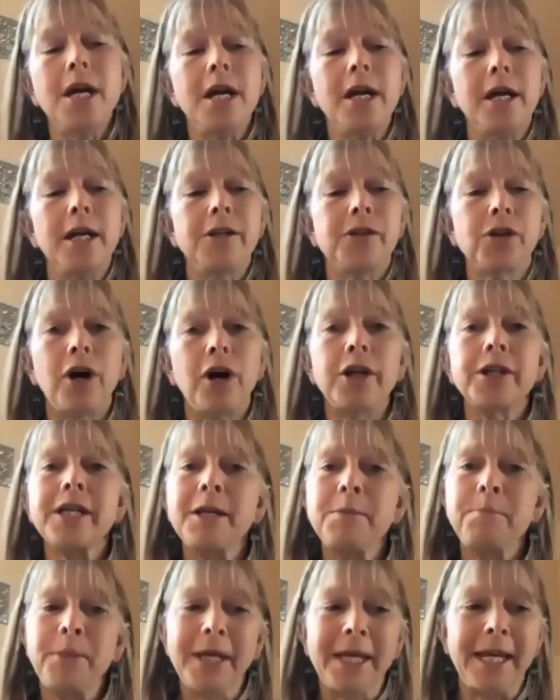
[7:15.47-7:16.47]
It's called
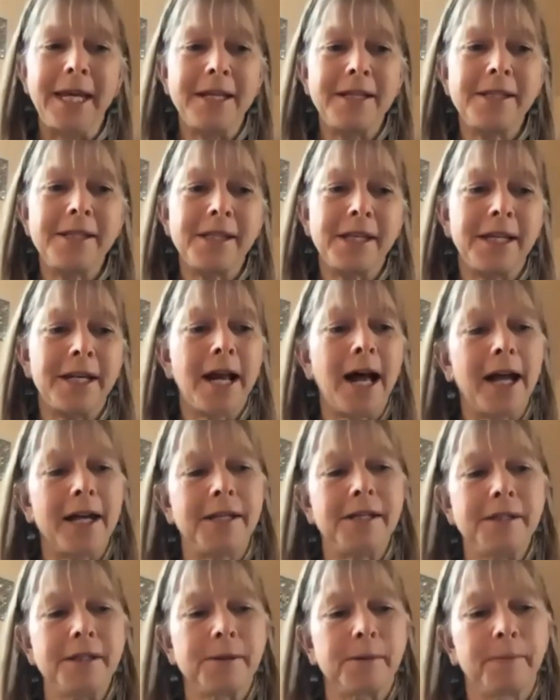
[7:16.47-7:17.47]
It Begins in
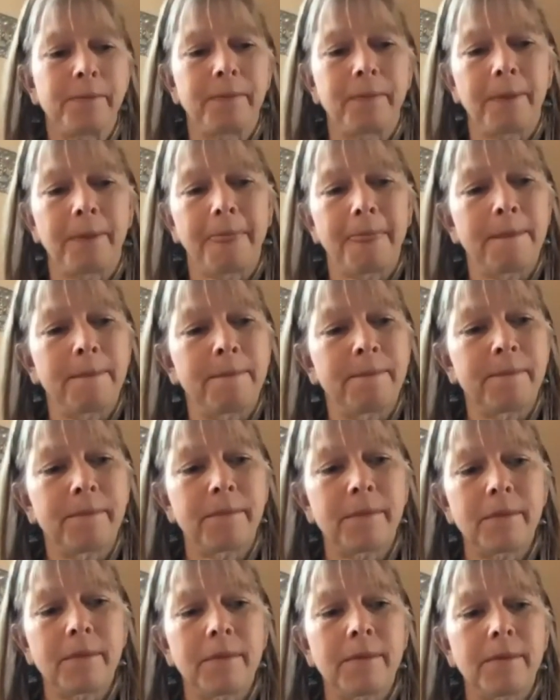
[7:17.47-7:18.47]
Ice.
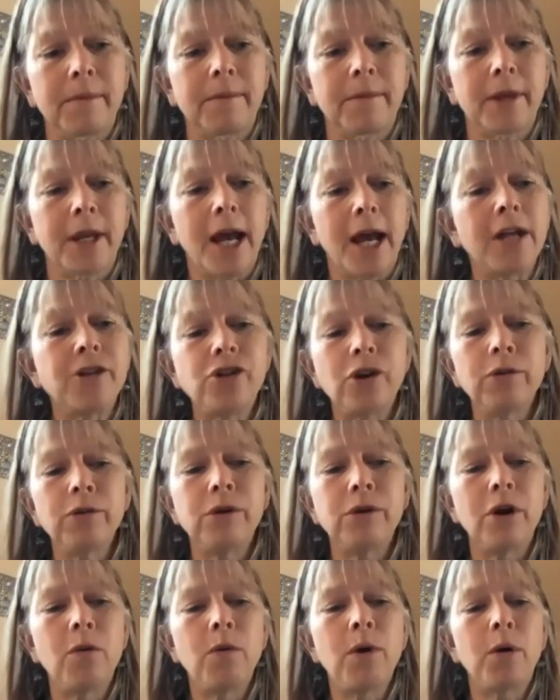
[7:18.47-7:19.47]
I don't
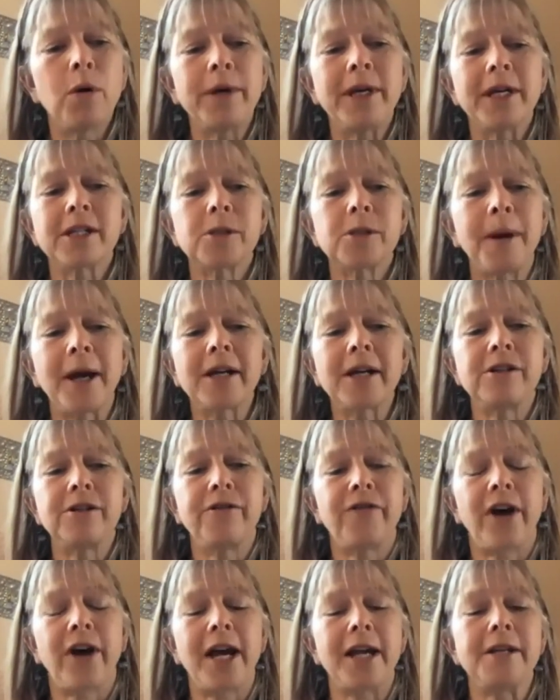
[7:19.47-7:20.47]
know what we expect to
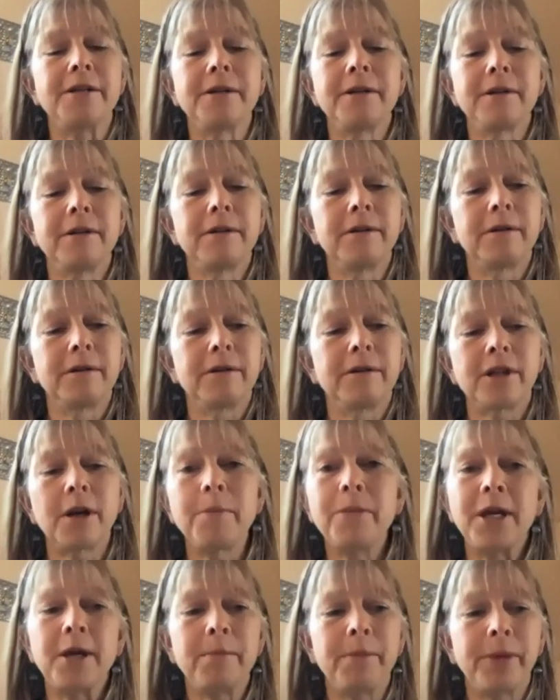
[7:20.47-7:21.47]
find,
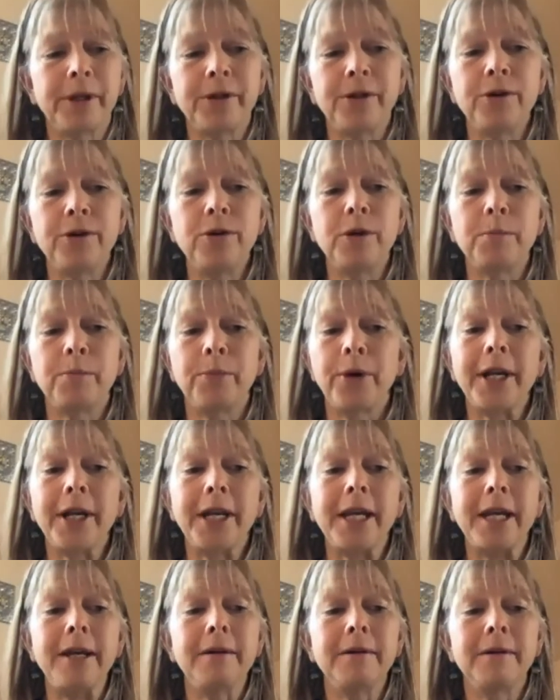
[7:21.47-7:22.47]
something blue and
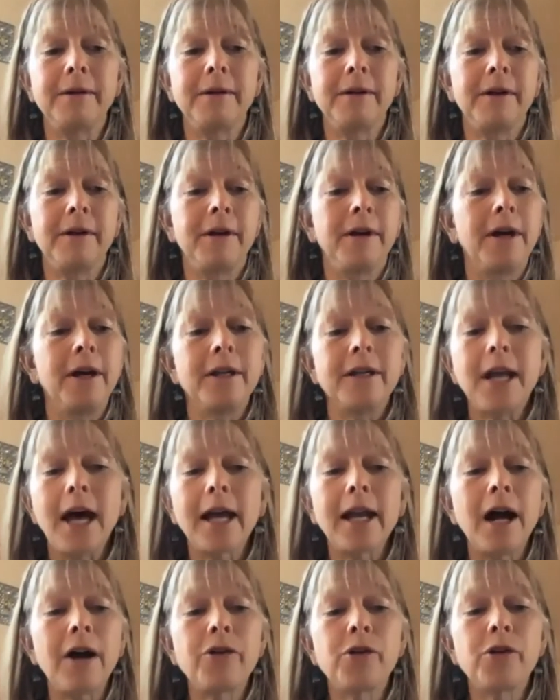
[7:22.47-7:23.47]
pretty, not
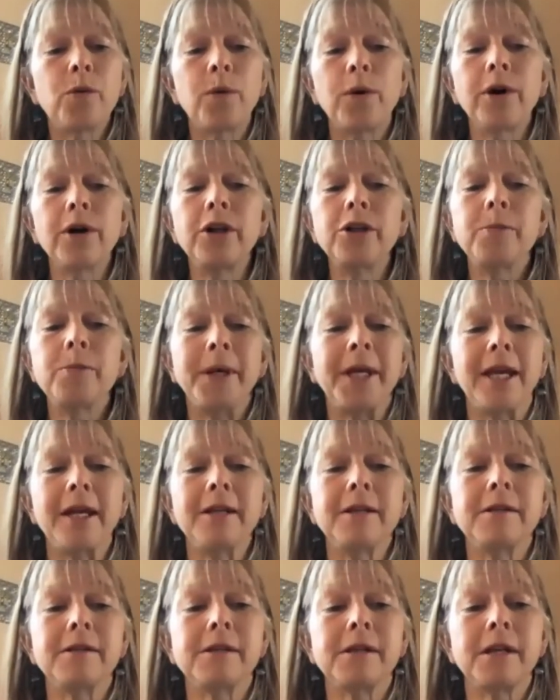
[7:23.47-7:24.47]
how the world
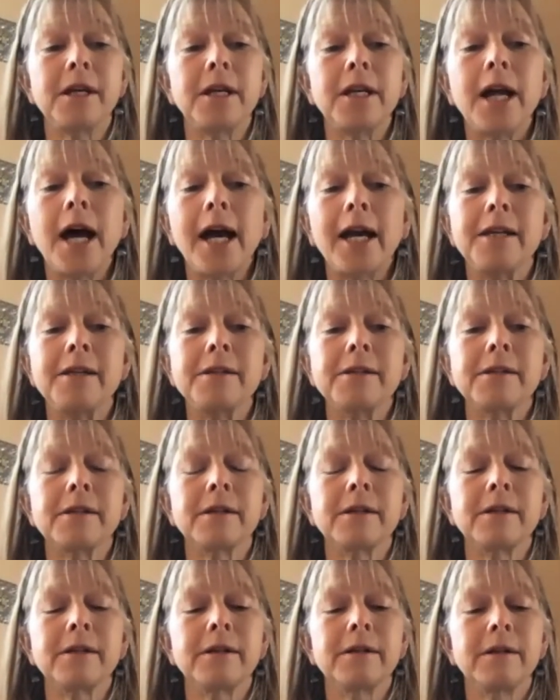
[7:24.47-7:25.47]
begins in ice,
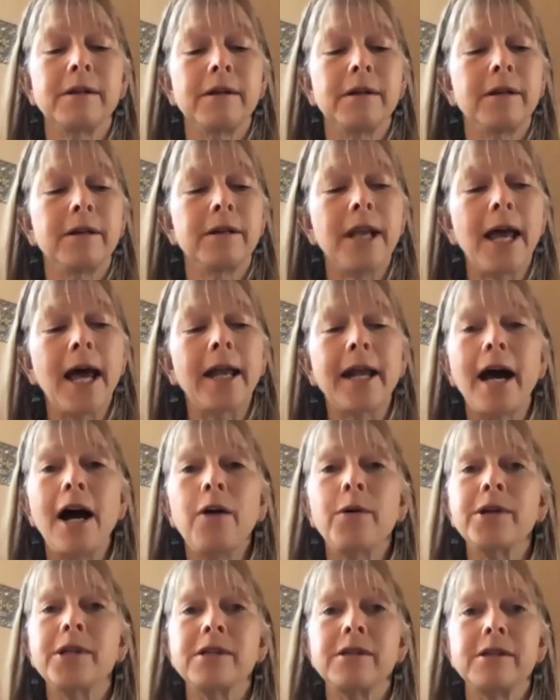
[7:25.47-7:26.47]
not how
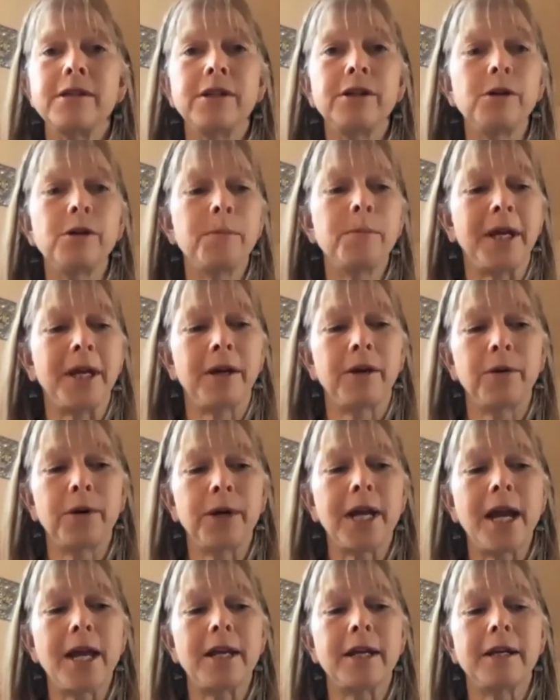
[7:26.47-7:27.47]
it's still being
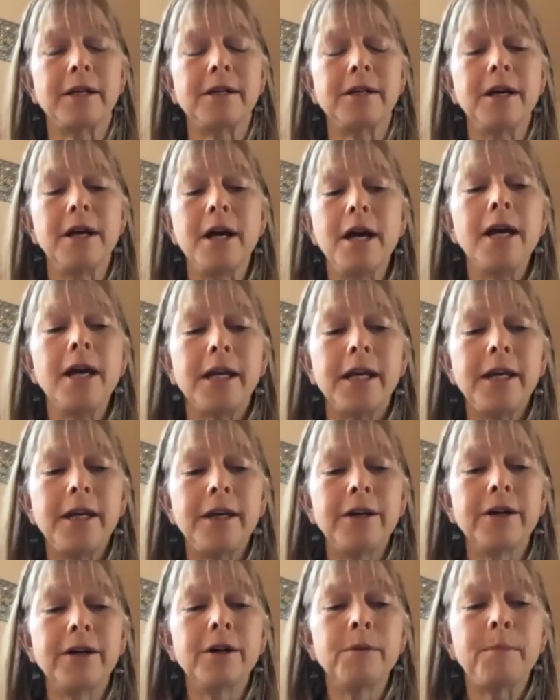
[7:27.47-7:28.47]
created,
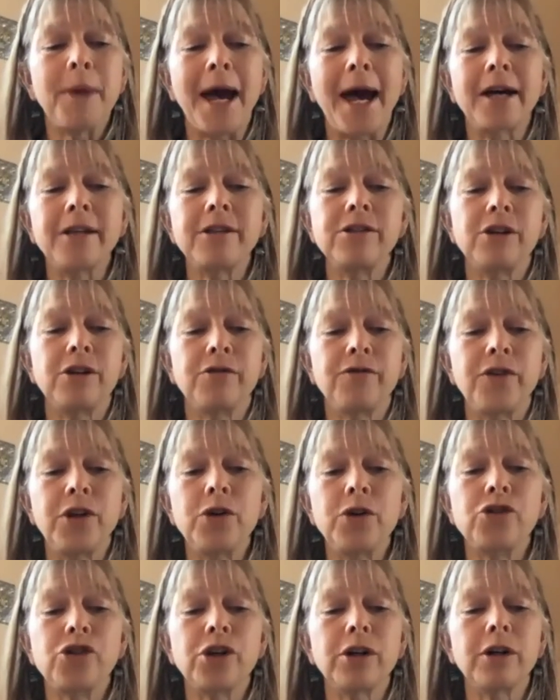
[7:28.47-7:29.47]
here, past, and
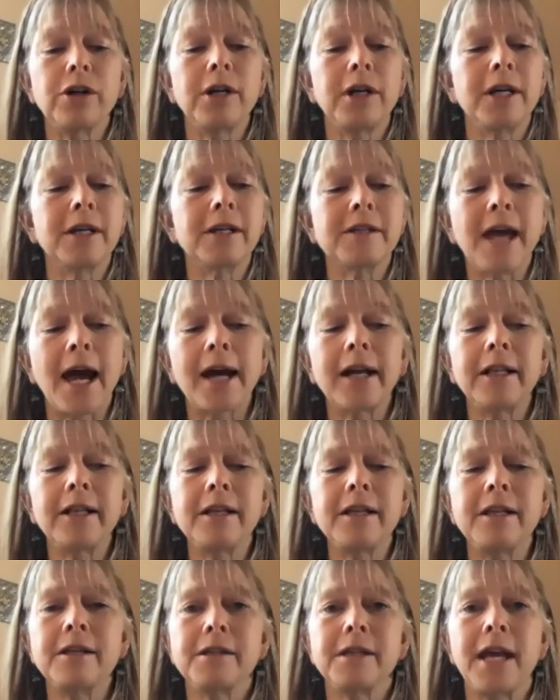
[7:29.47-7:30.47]
future, exactly
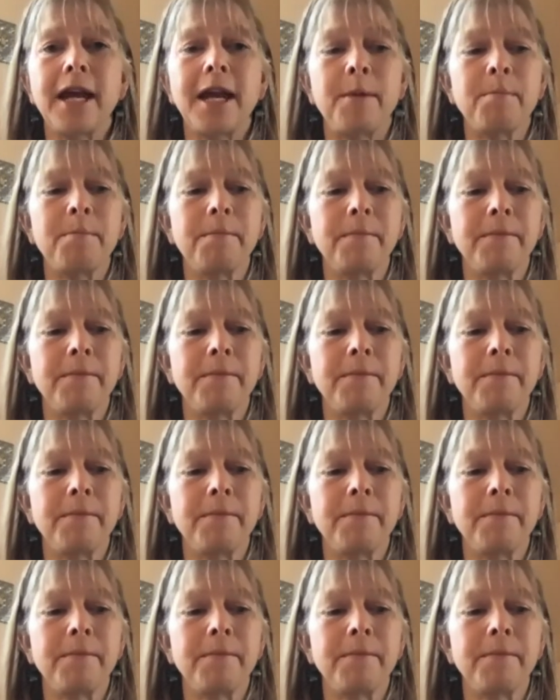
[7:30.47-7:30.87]
the same.